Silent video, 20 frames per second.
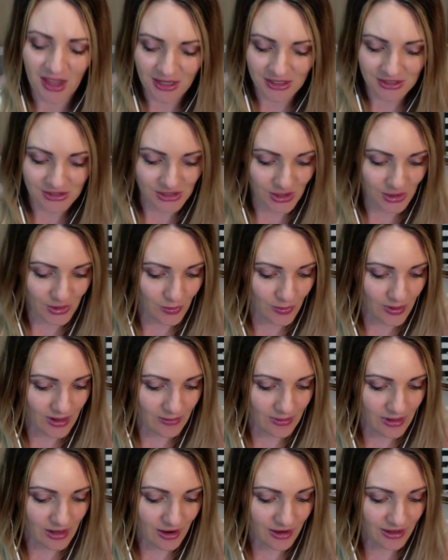So where
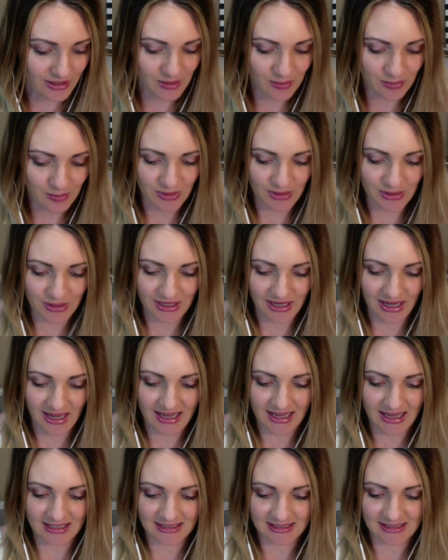we are in the book
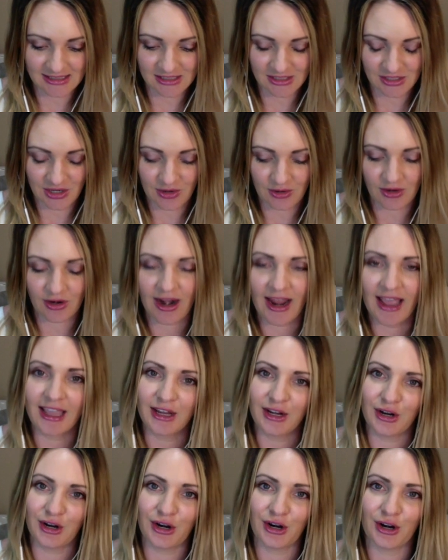is, you know, Craig
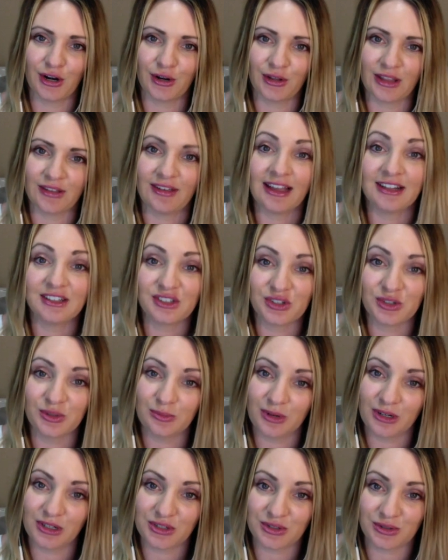and her, they've had two
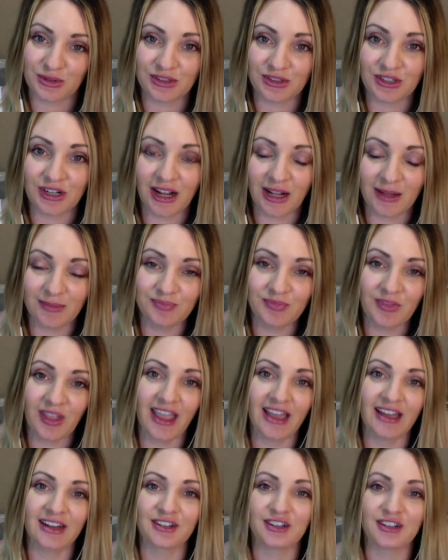more children,
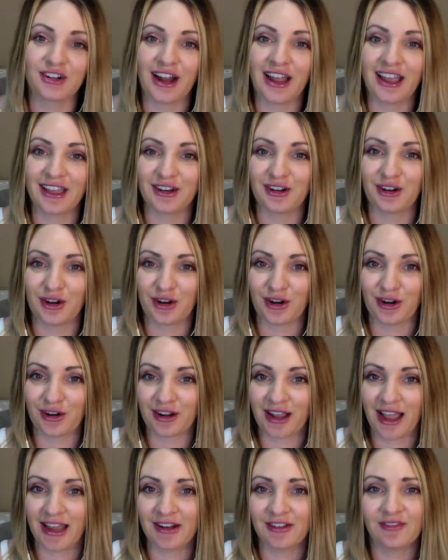and Craig and her are
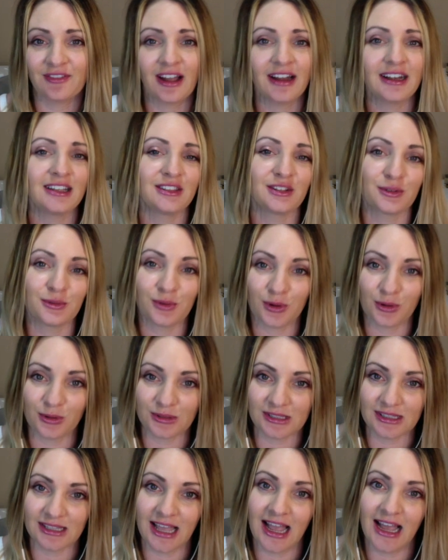kind of finding their
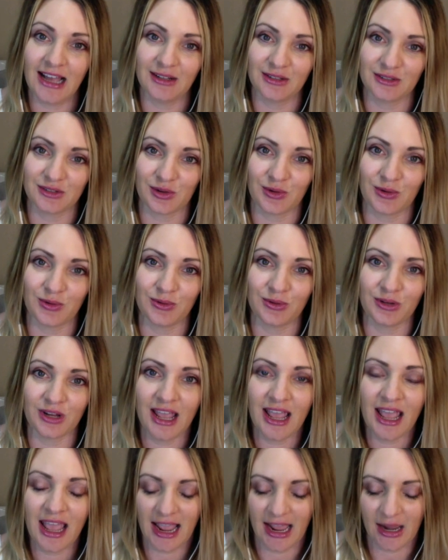roles in the household.
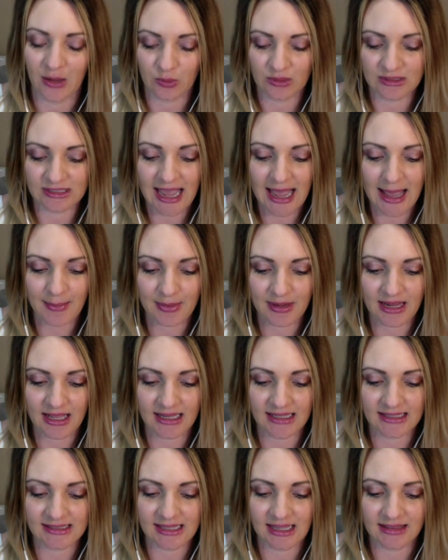And what's happening
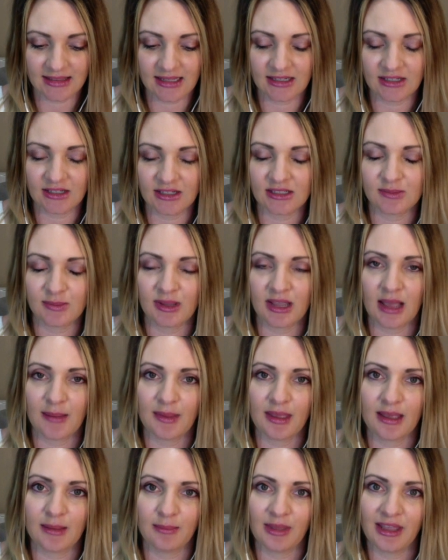is that there is
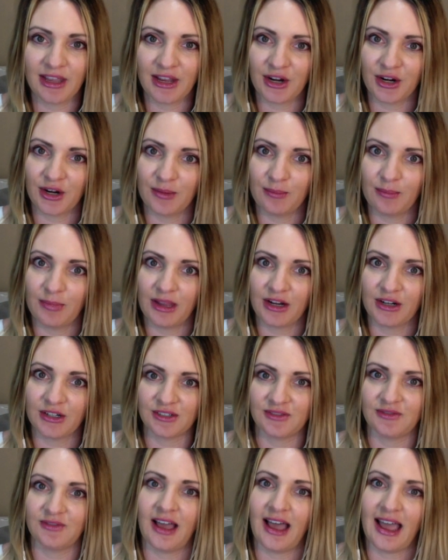becoming a bigger and bigger
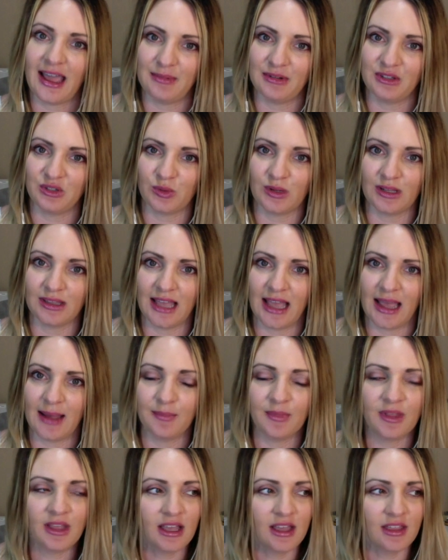divide between them.
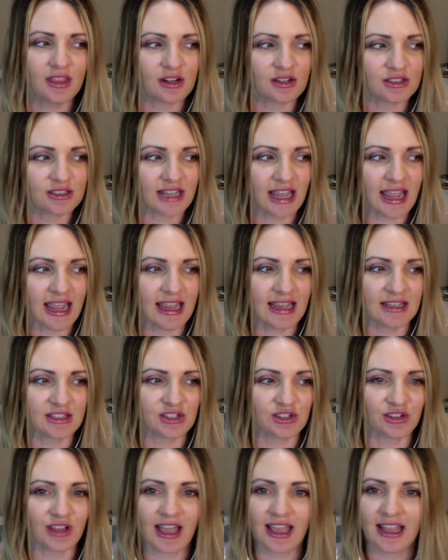Their days
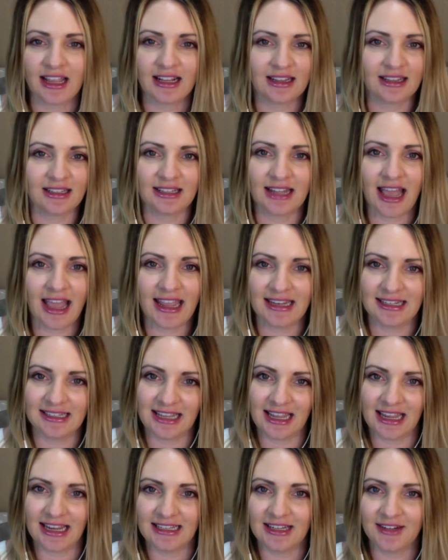are like night and
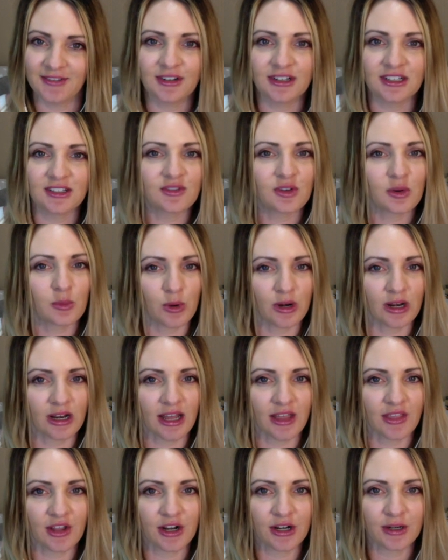day different from one another.